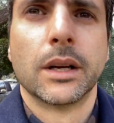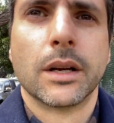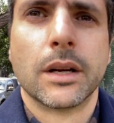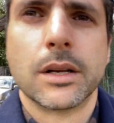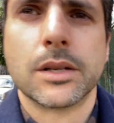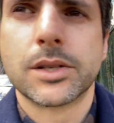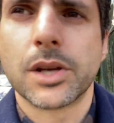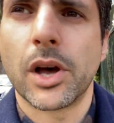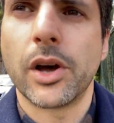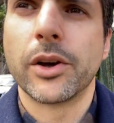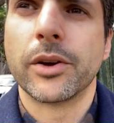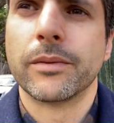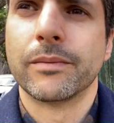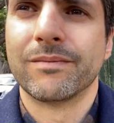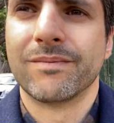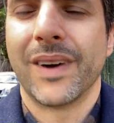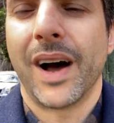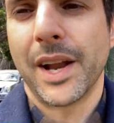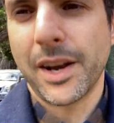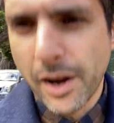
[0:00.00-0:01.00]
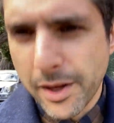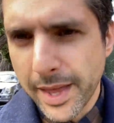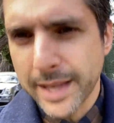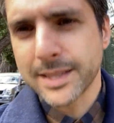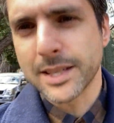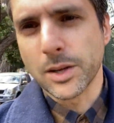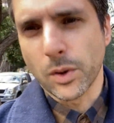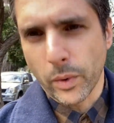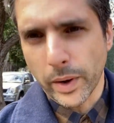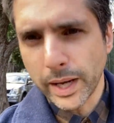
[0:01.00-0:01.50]
So I know that's
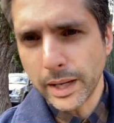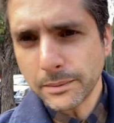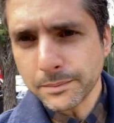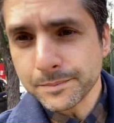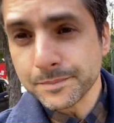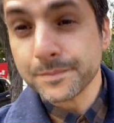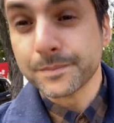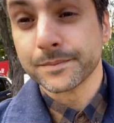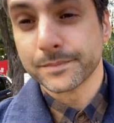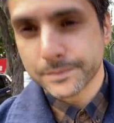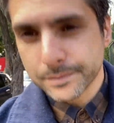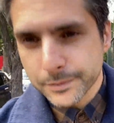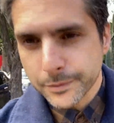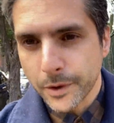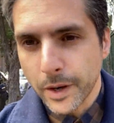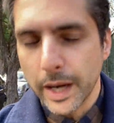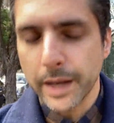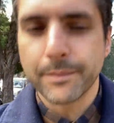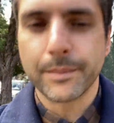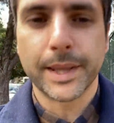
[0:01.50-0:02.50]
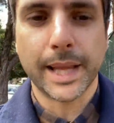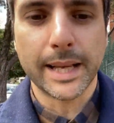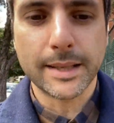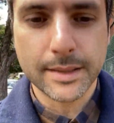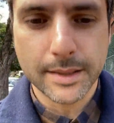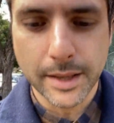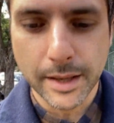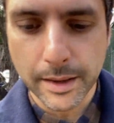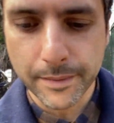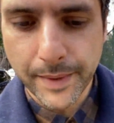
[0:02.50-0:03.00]
annoying, right? But that's
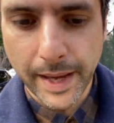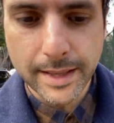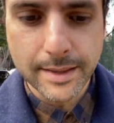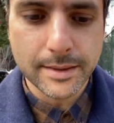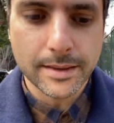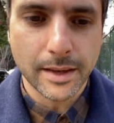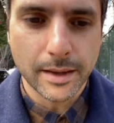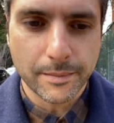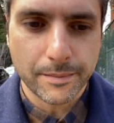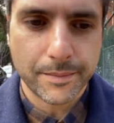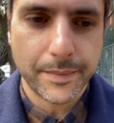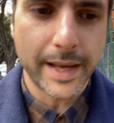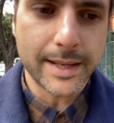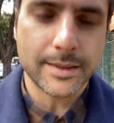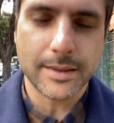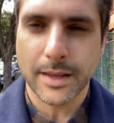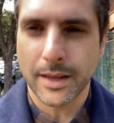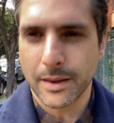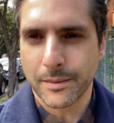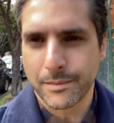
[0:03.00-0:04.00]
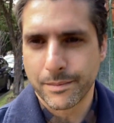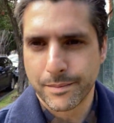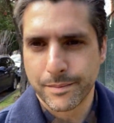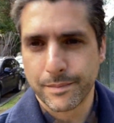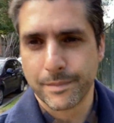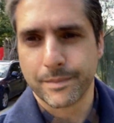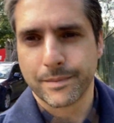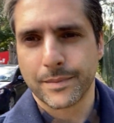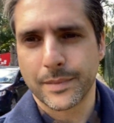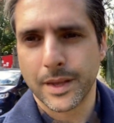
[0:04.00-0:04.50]
the
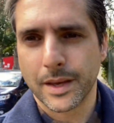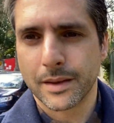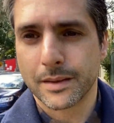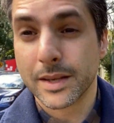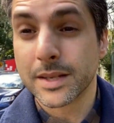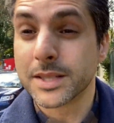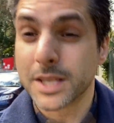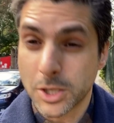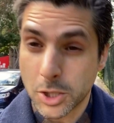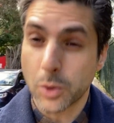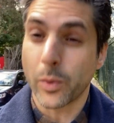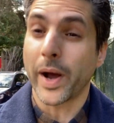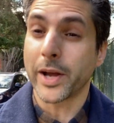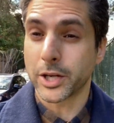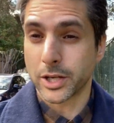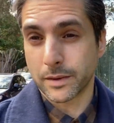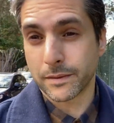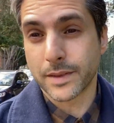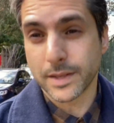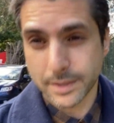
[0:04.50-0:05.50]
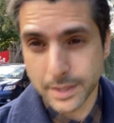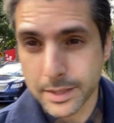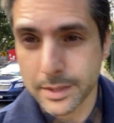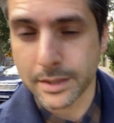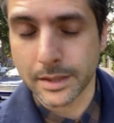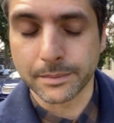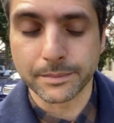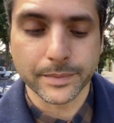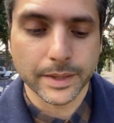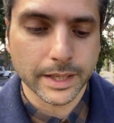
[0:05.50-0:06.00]
situation of the
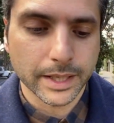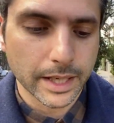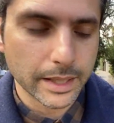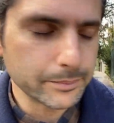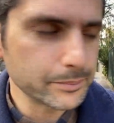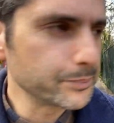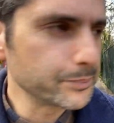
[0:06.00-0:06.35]
system, okay?